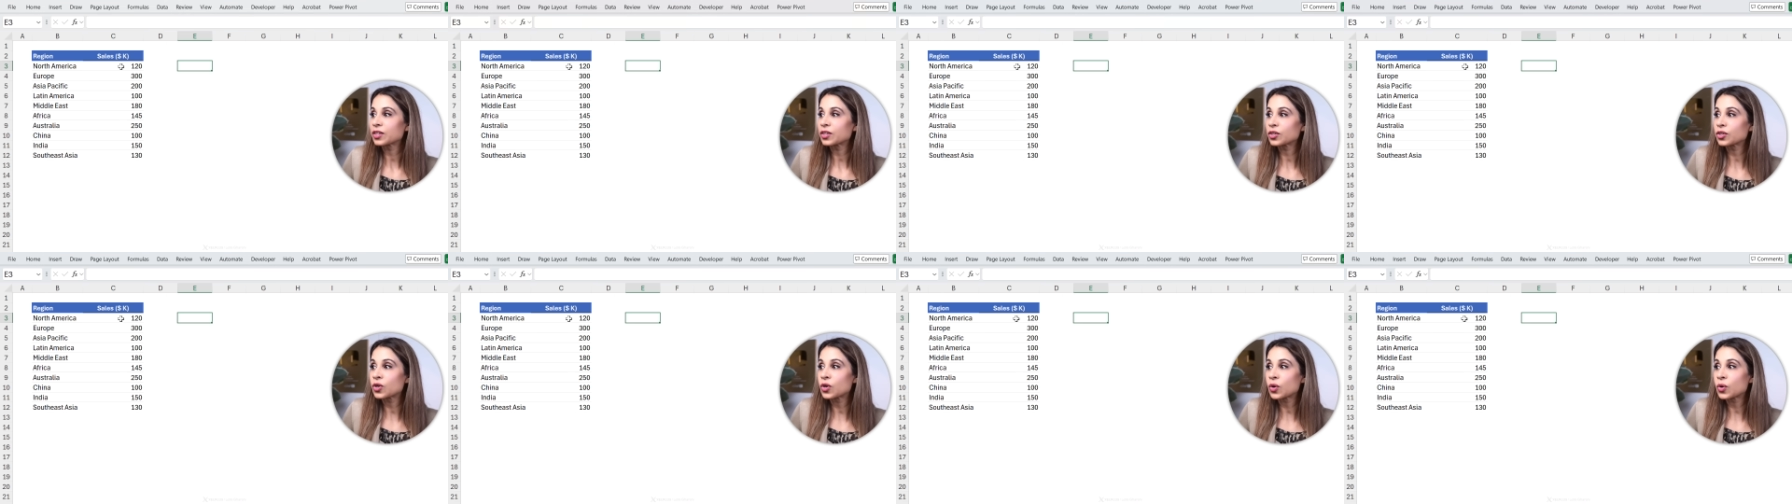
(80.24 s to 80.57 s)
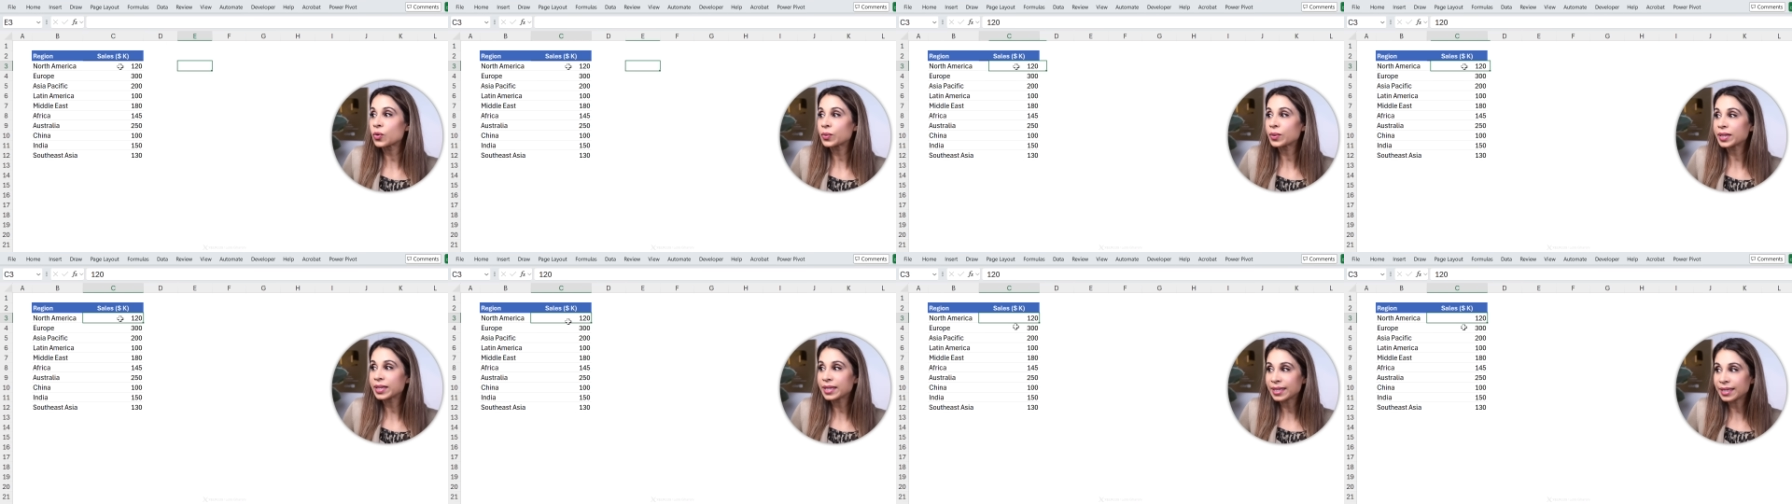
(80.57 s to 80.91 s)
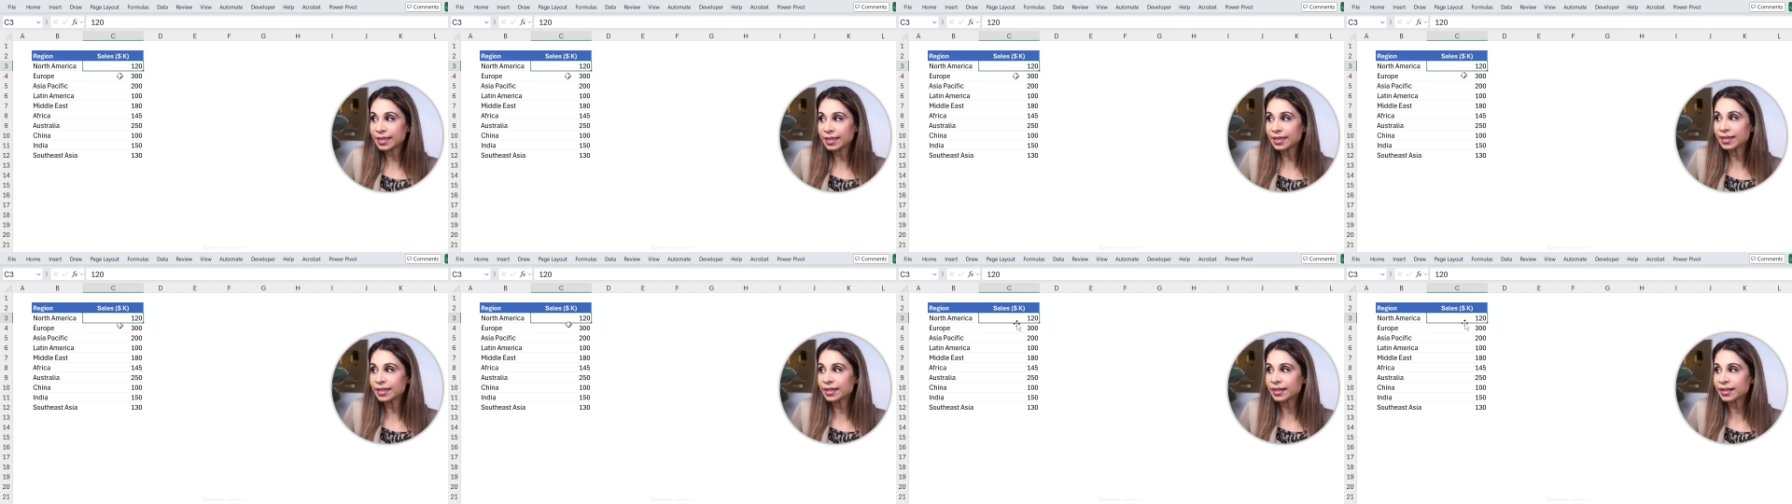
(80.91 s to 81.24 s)
go
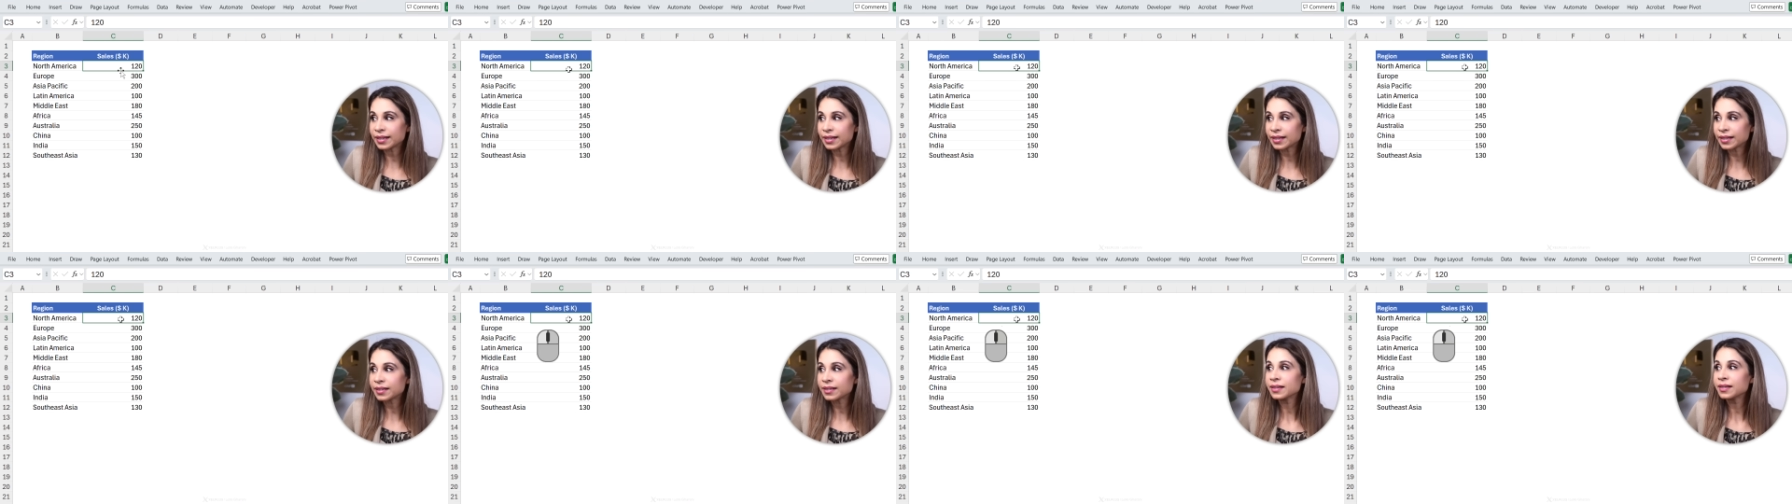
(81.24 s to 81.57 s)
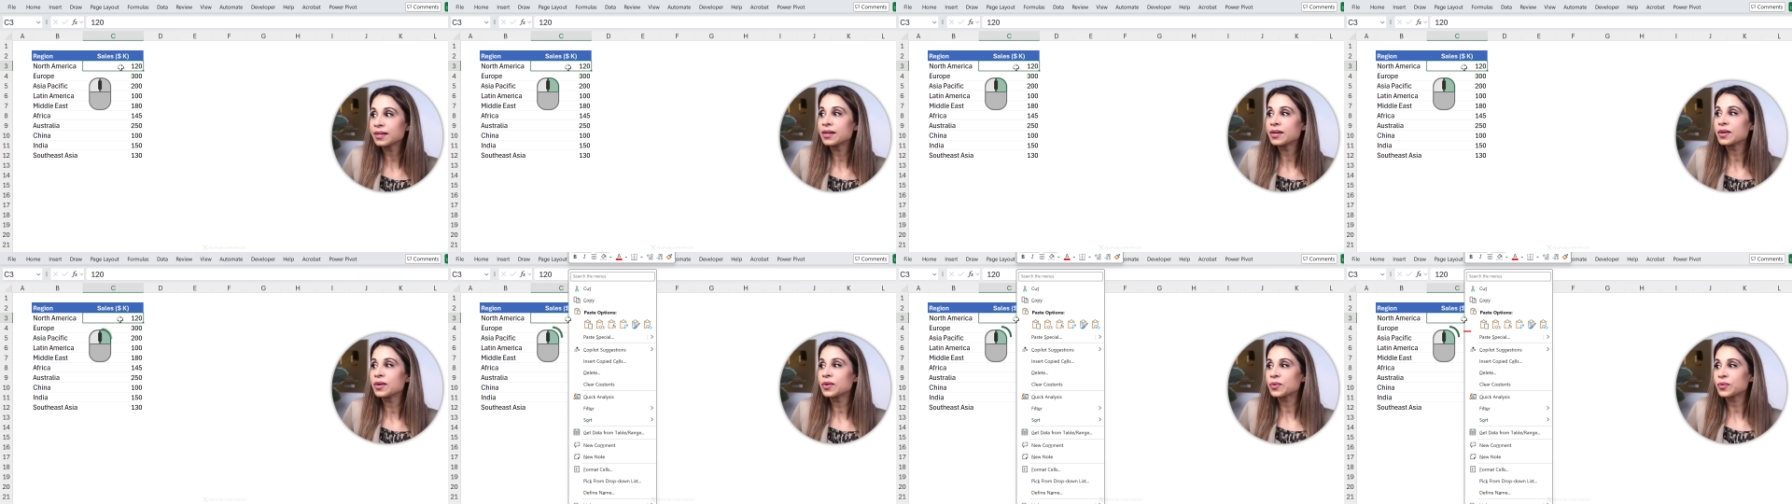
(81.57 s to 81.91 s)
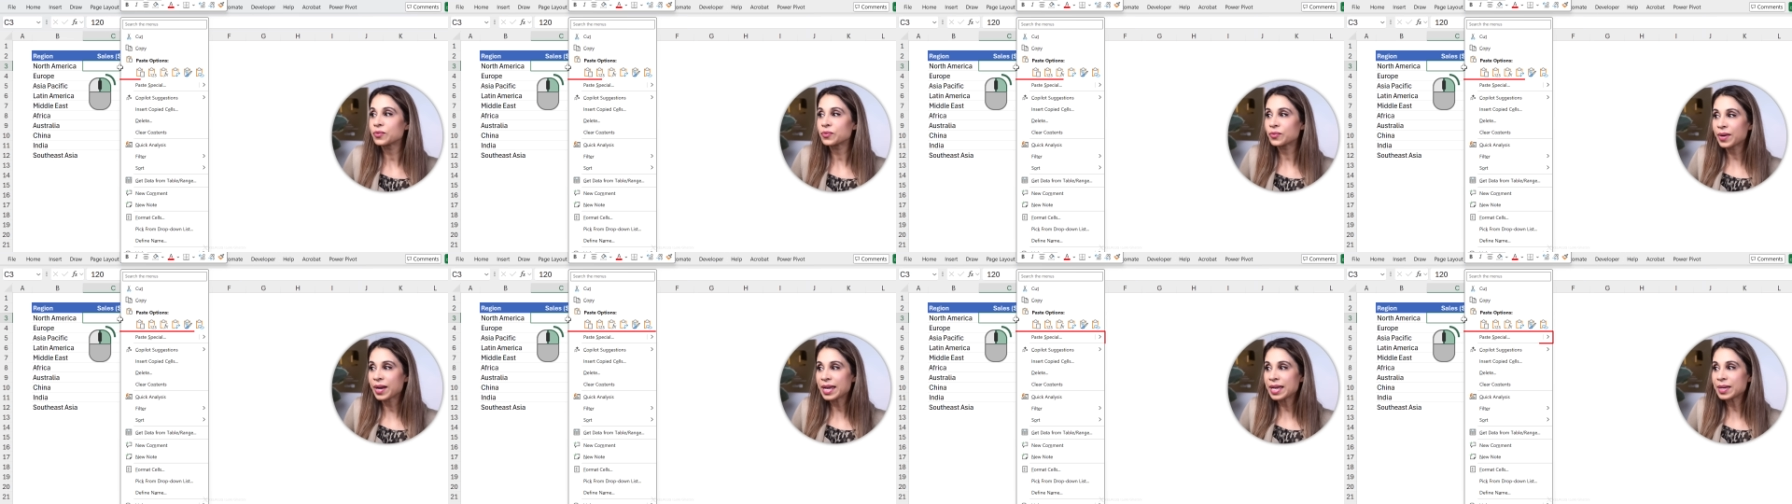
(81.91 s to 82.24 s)
here,
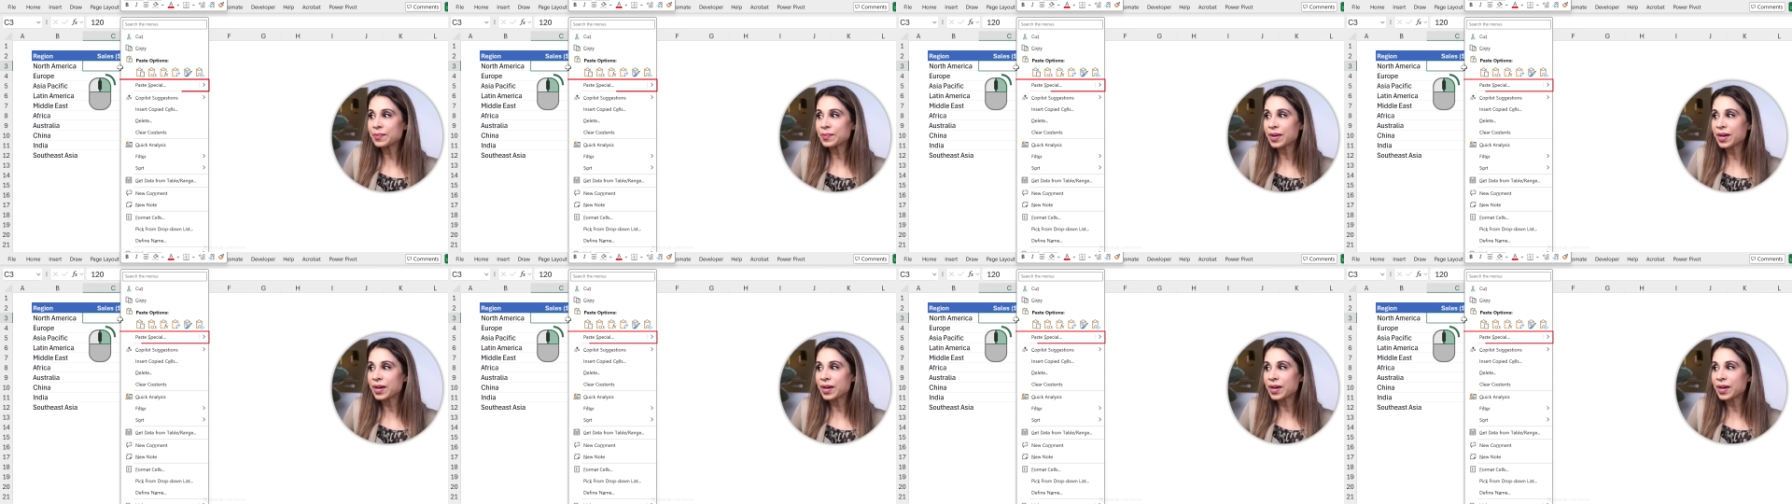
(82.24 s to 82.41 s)
right